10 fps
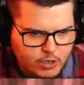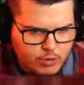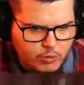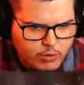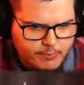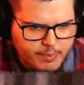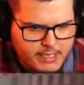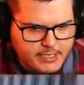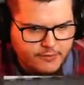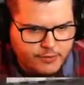Cold War
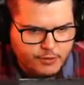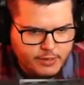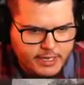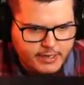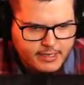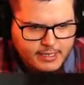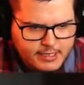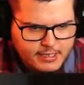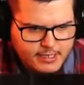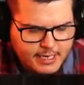best of 3.
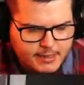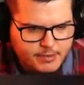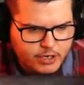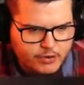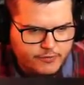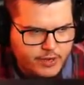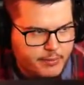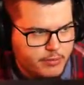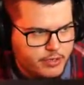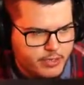The signups are
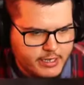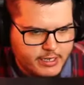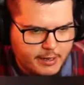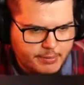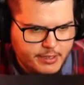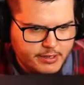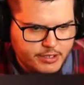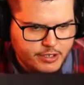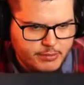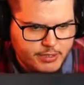available. You can, I'll put it in the
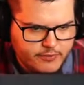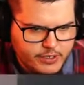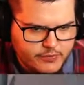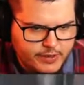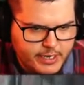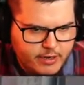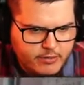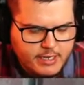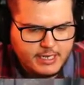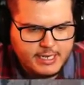description of this video.
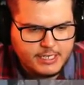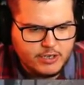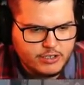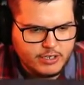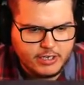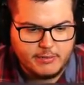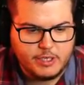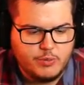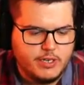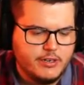It's also like on my
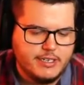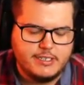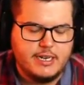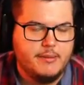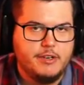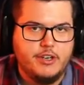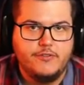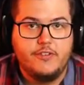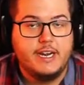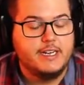Twitter. It's, I mean, you can
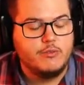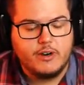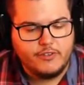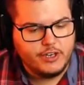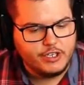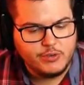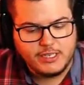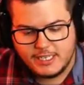find it wherever. You can join the